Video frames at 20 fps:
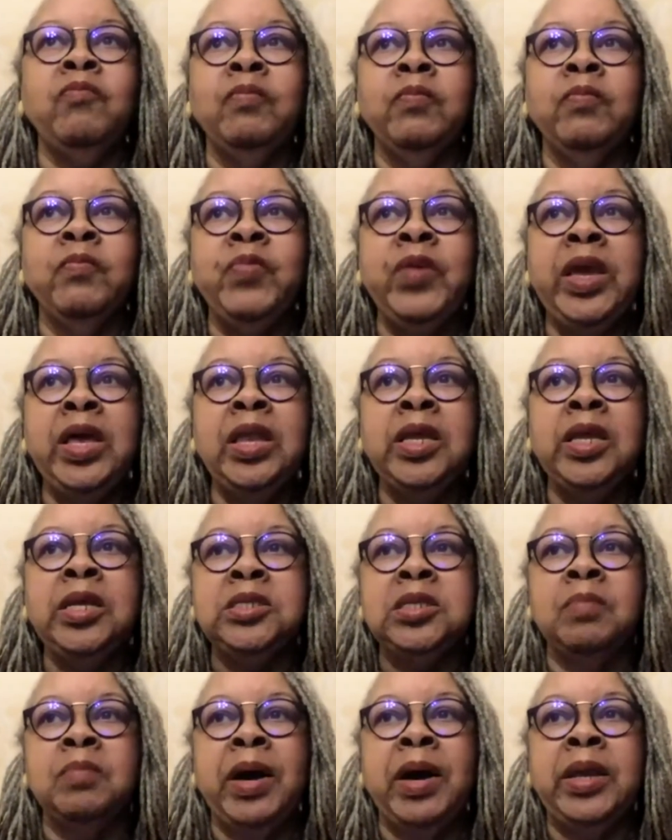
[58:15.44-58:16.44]

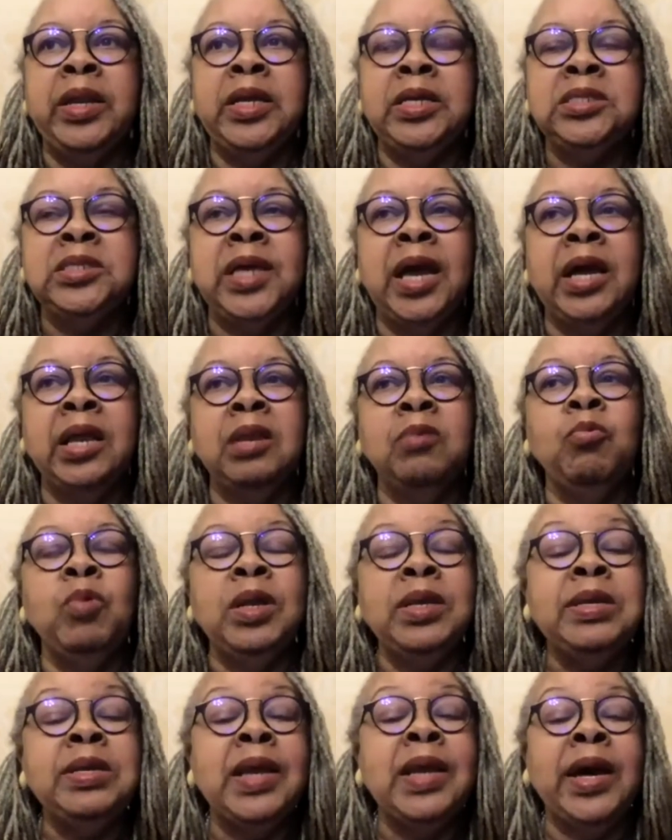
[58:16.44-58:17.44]
feelings about exactly
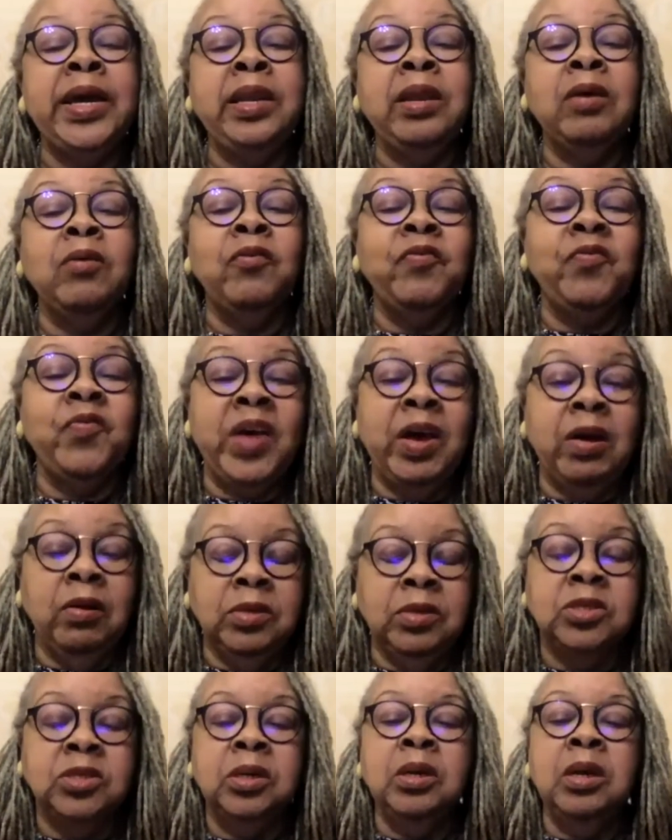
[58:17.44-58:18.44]
what Nina
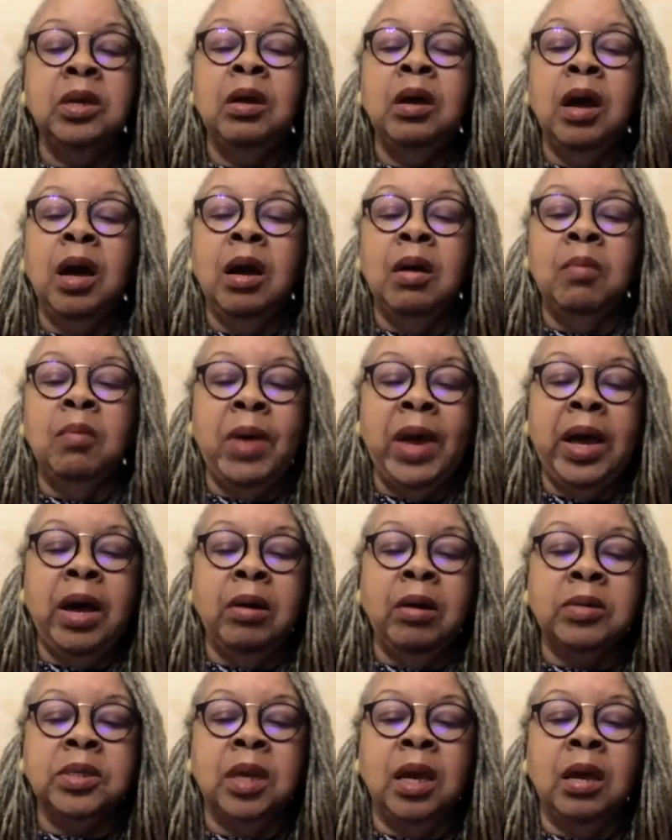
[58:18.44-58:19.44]
felt
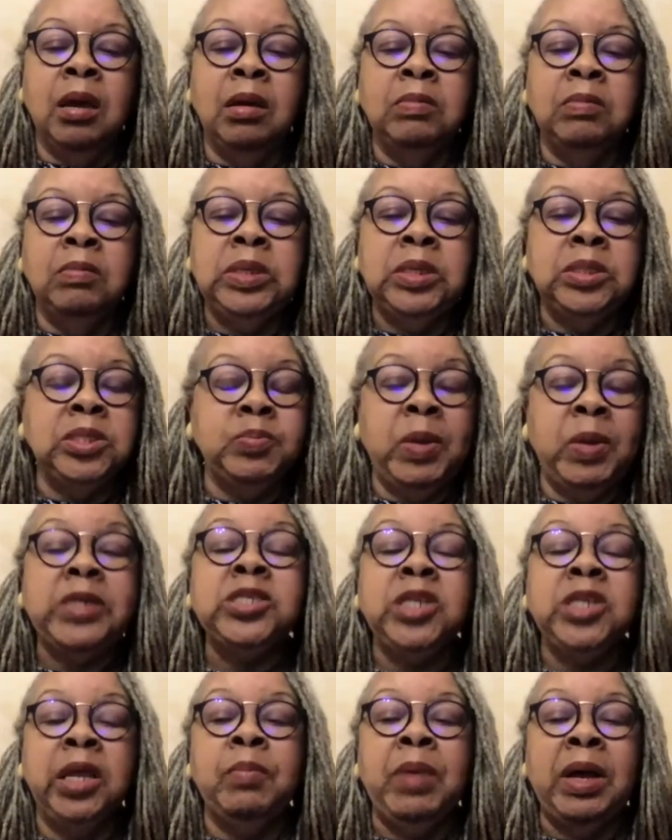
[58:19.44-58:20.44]
about,
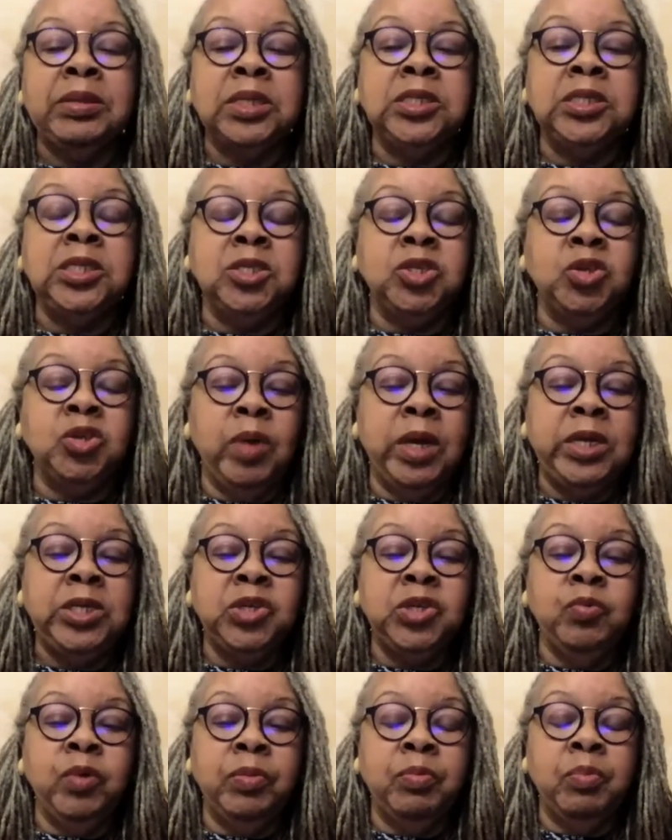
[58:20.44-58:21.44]
especially about the
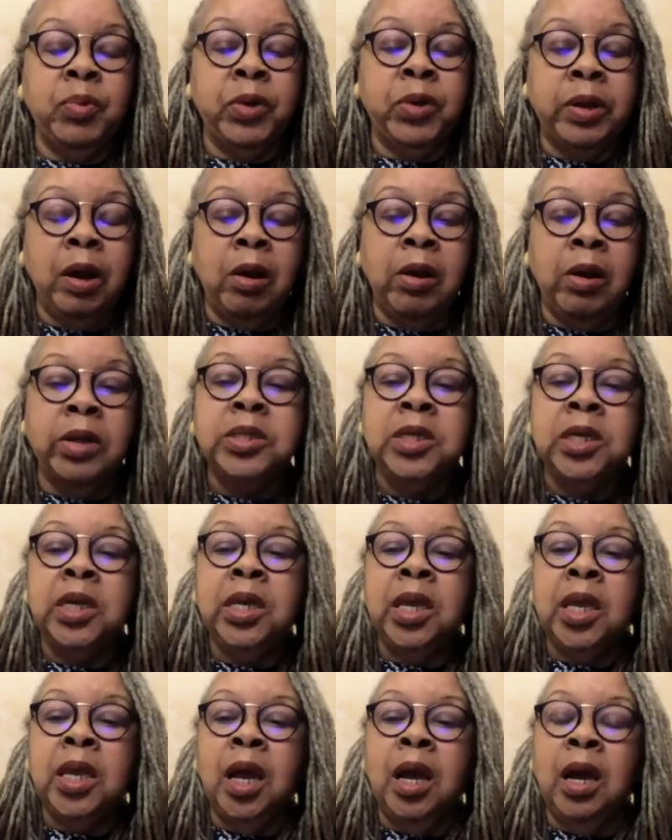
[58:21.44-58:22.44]
situation with Burkhardt.
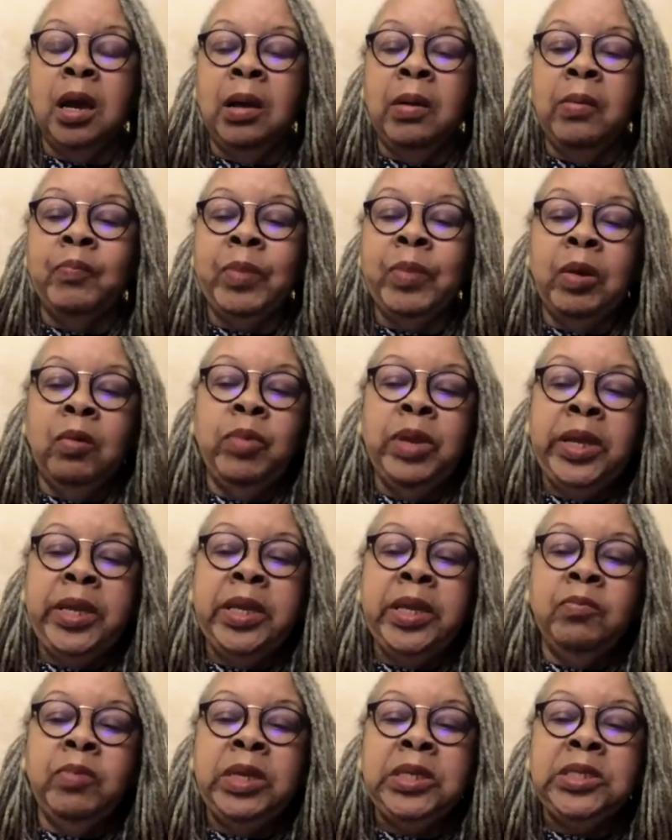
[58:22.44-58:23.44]

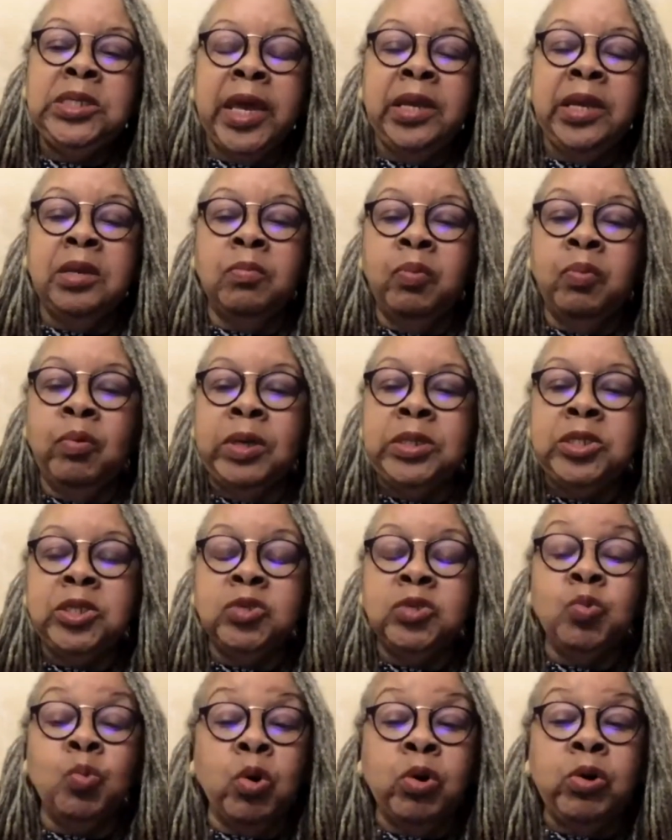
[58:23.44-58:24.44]
We take Du
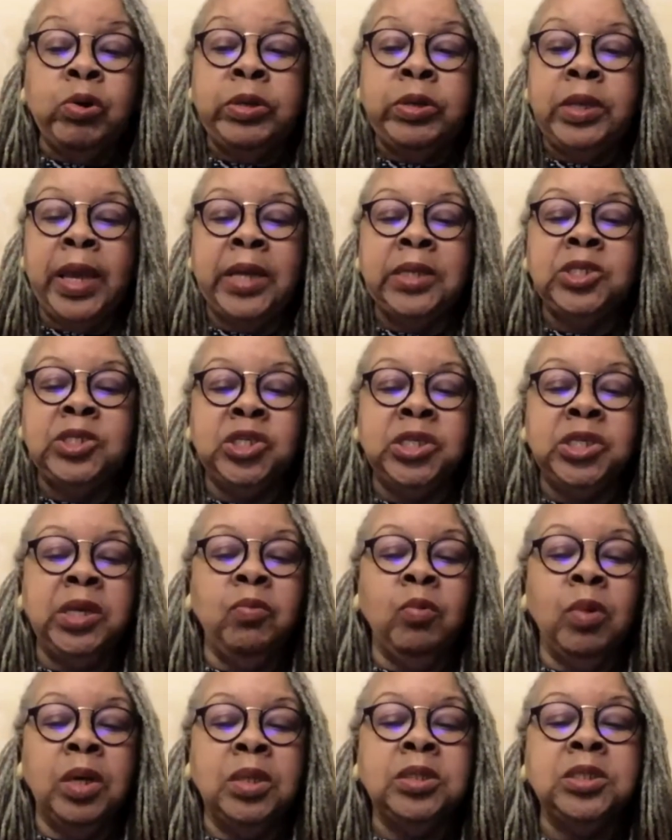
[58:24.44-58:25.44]
Bois' word that she
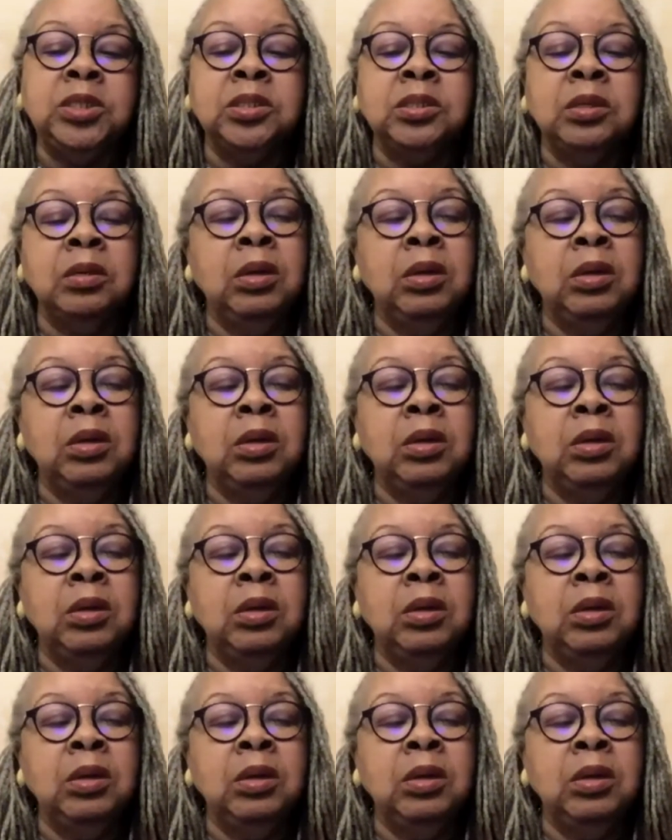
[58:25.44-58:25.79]
was